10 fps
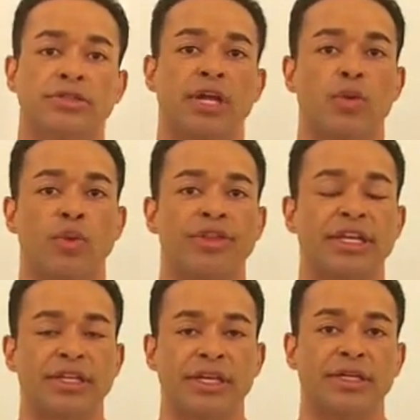There's not one
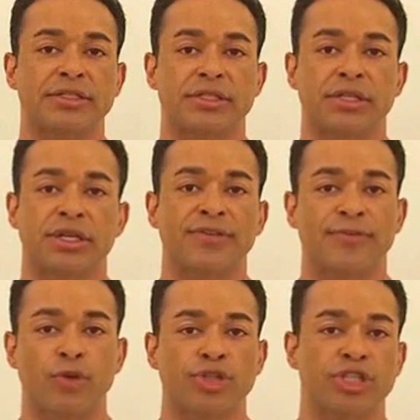that didn't.
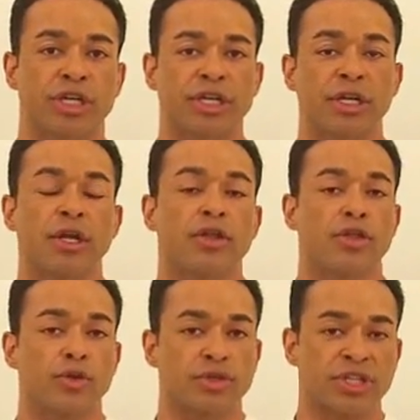Unfortunately,
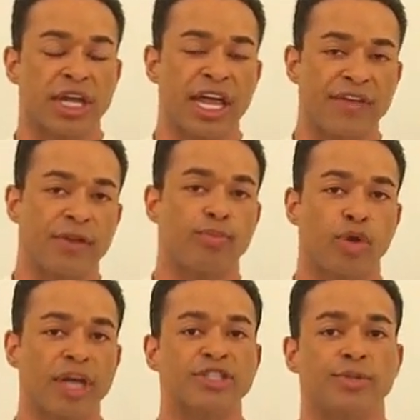there was a heavy
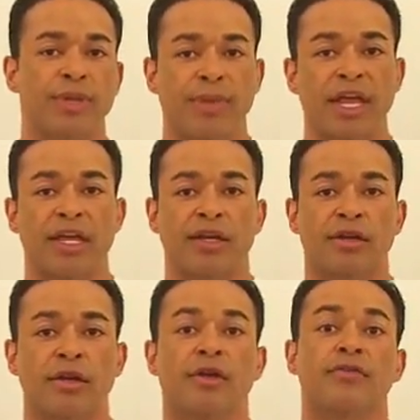price to be
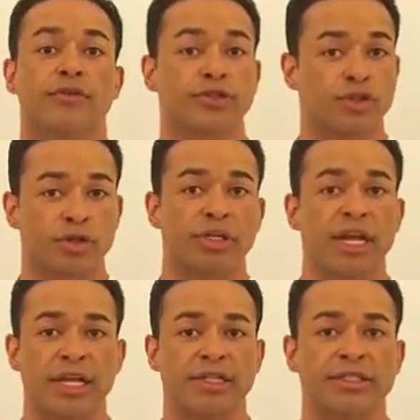paid for certain
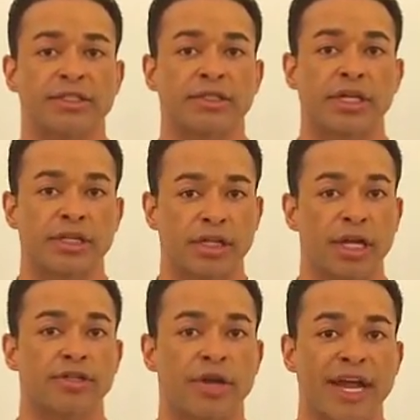diets. And the
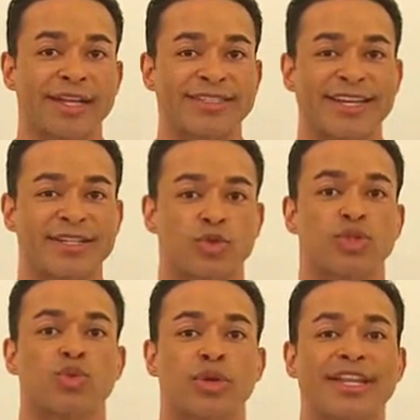Dr. Atkins diet
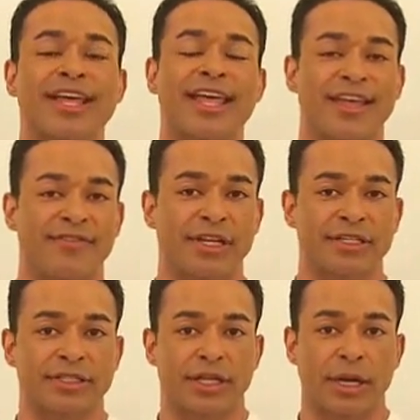was one of the
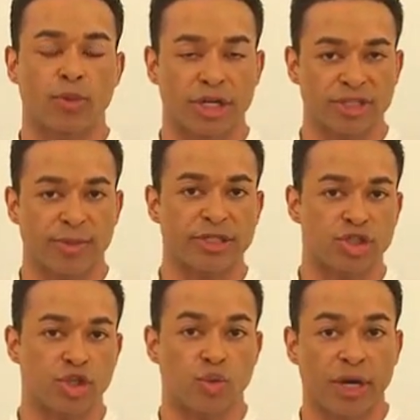heaviest. And I'm going to explain
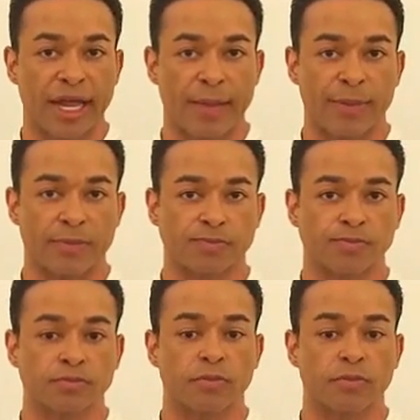to you what happened.